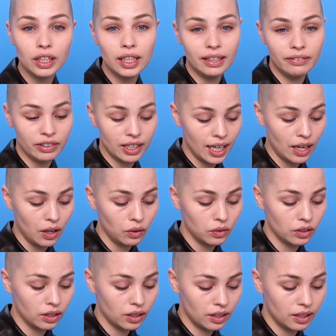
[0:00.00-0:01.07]
you leave it out,
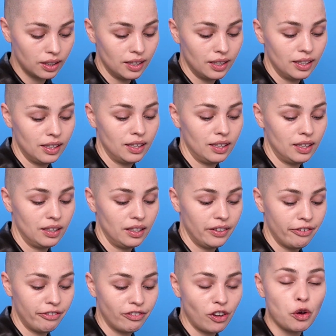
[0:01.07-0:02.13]
the
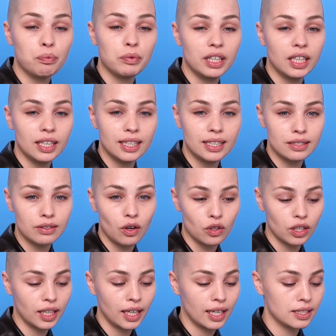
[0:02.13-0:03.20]
foamier it's
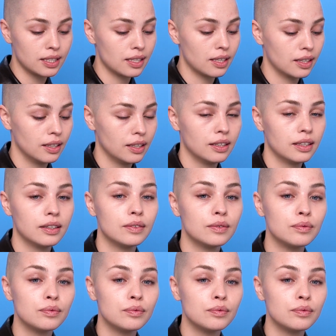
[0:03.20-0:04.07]
gonna get. I'm